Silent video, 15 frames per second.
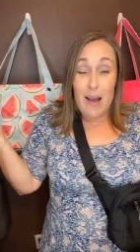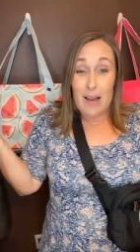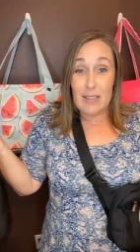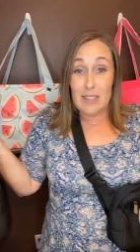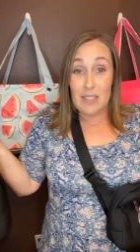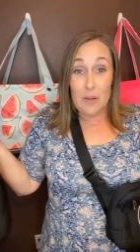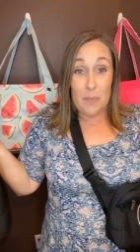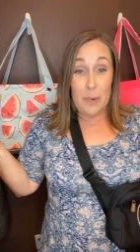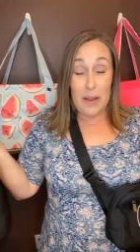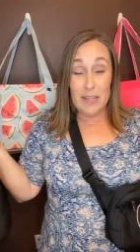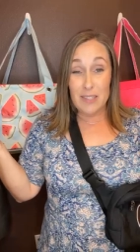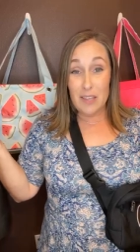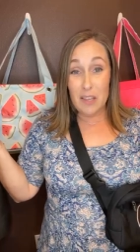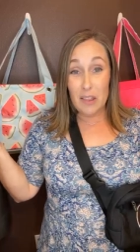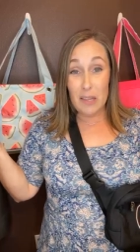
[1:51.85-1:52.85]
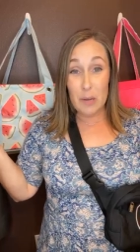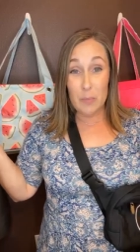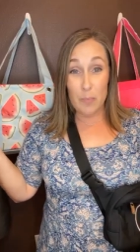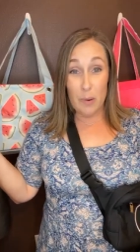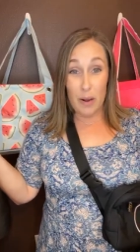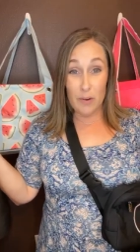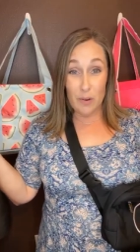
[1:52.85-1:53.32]
us to
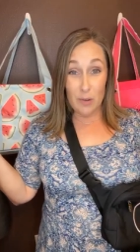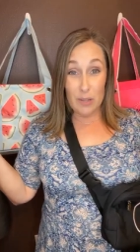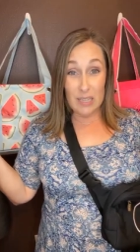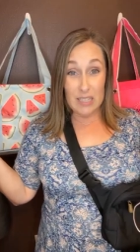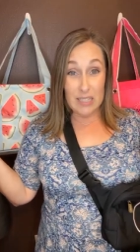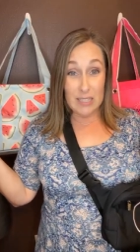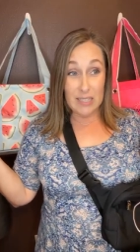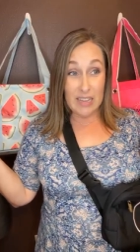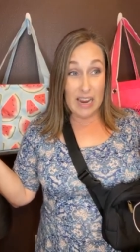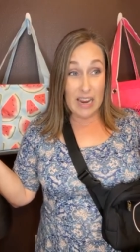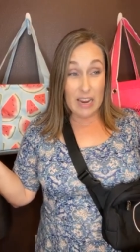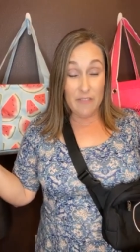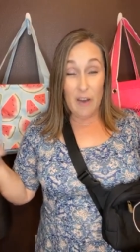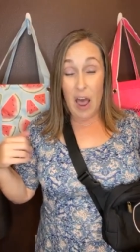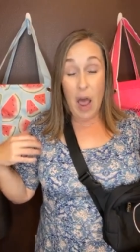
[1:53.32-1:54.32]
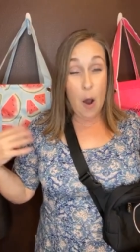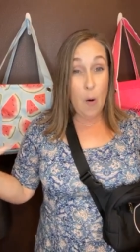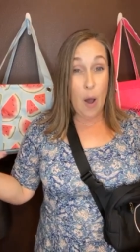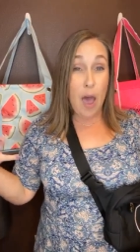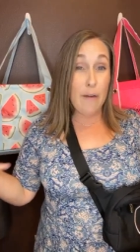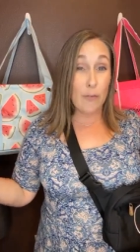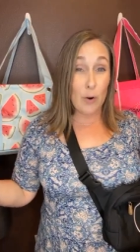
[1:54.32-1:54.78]
basically bundle and save
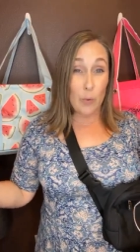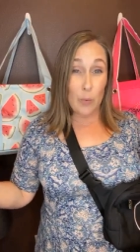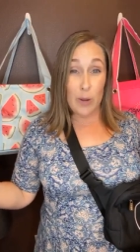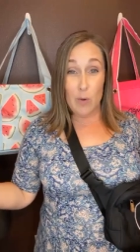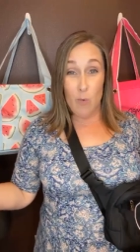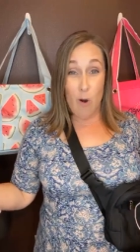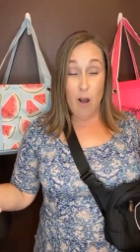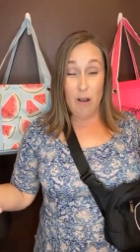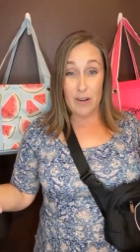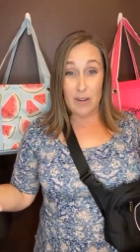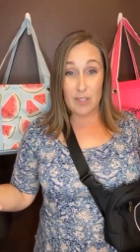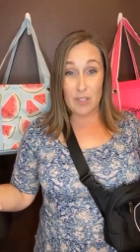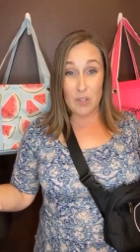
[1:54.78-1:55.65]
however we want.